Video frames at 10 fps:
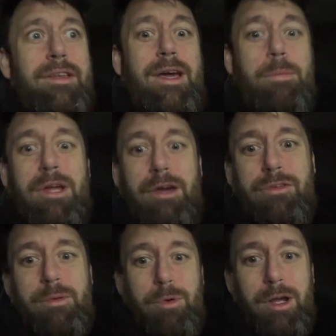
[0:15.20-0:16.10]
like I'm gonna go
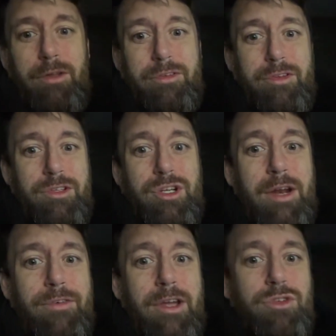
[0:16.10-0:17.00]
somewhere else and
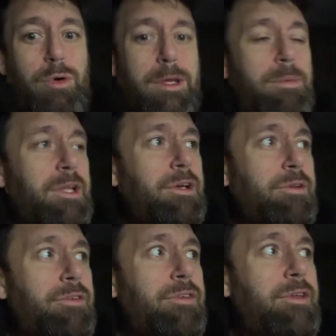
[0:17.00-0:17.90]
try to find 20 balloons.